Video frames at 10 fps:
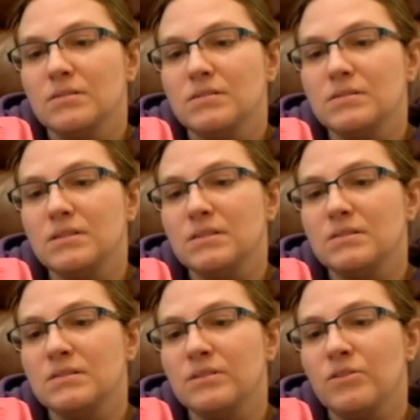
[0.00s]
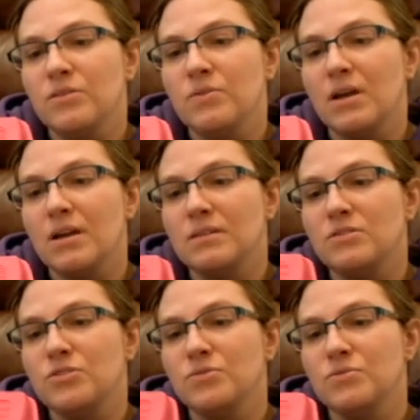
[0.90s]
six zero nine
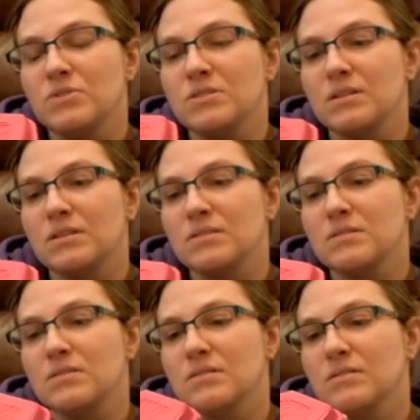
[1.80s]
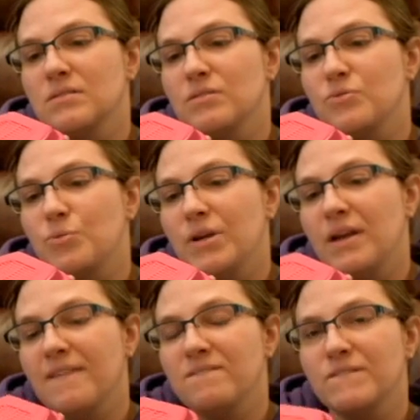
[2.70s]
two six
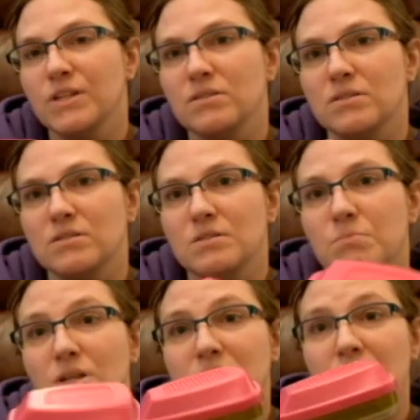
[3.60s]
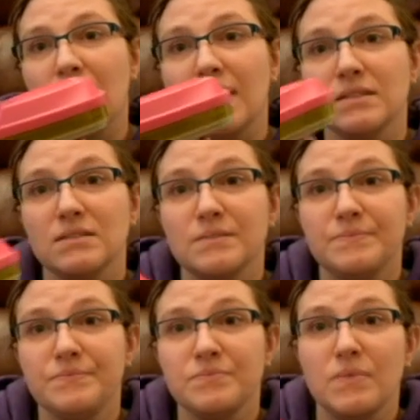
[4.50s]
three M filters multi-gas.
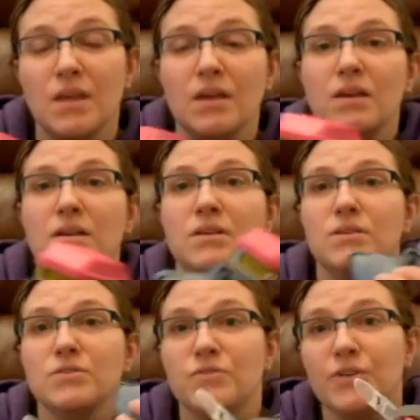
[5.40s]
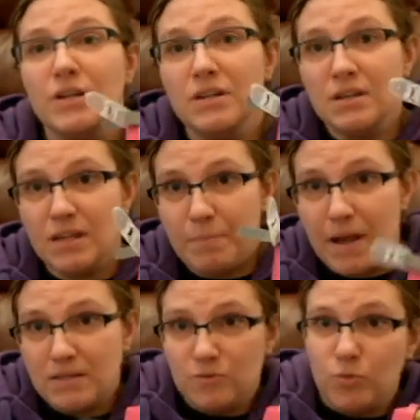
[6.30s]
So if you're gonna get a
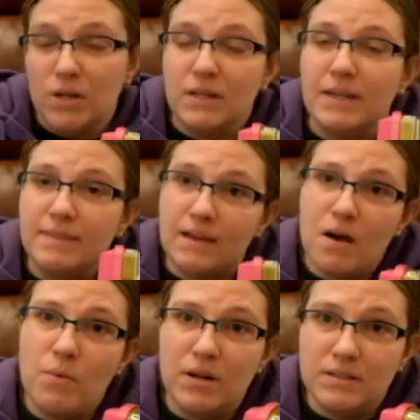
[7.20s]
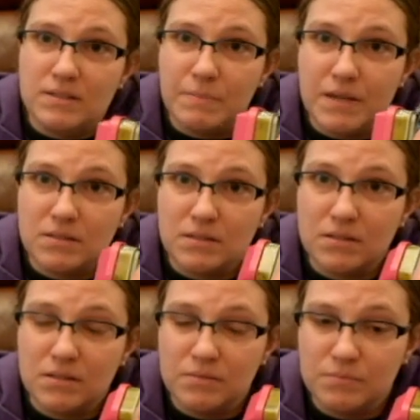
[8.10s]
passive one, get that one. It's the best